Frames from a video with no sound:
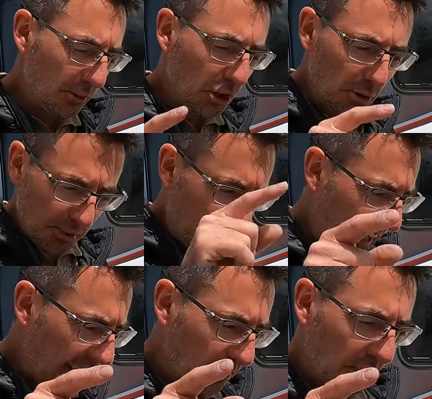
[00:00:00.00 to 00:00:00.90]

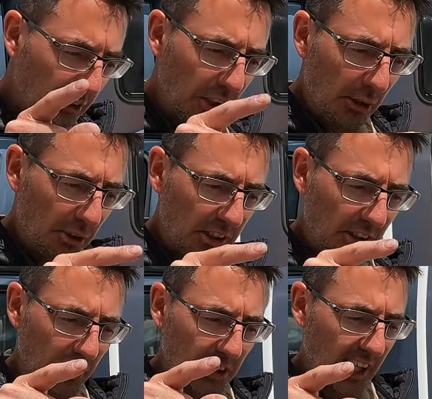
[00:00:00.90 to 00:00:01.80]
Something else that I'd noticed
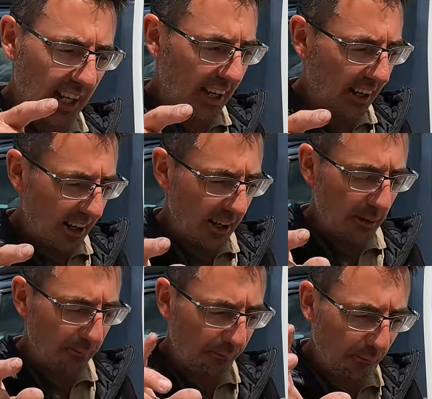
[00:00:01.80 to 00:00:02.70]
the other day
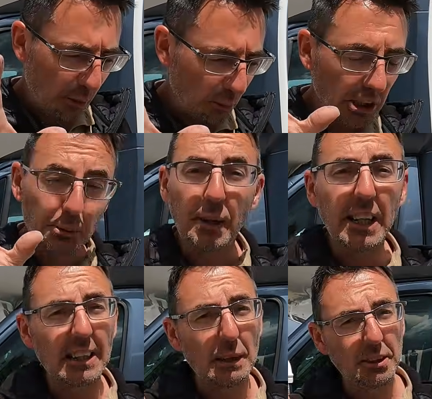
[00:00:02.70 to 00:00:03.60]
was
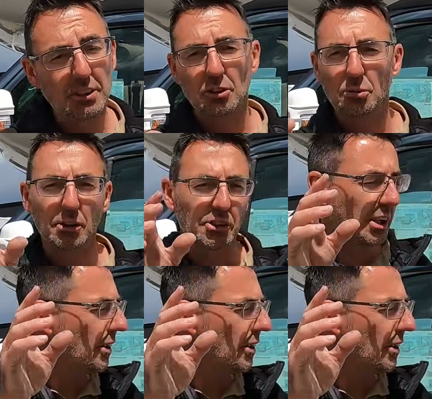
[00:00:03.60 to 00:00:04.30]
speed limits as well. So